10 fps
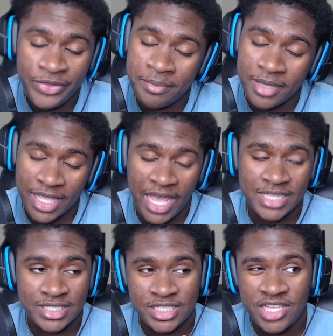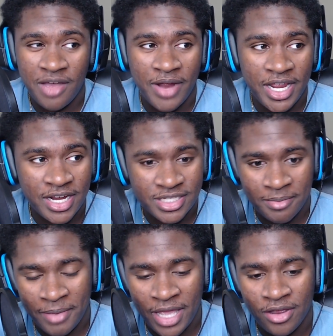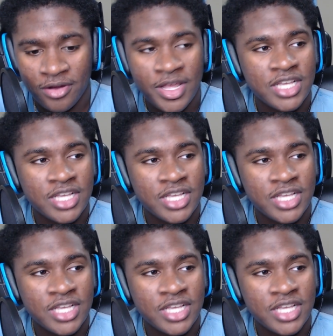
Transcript: But guys, this song right here is a banger.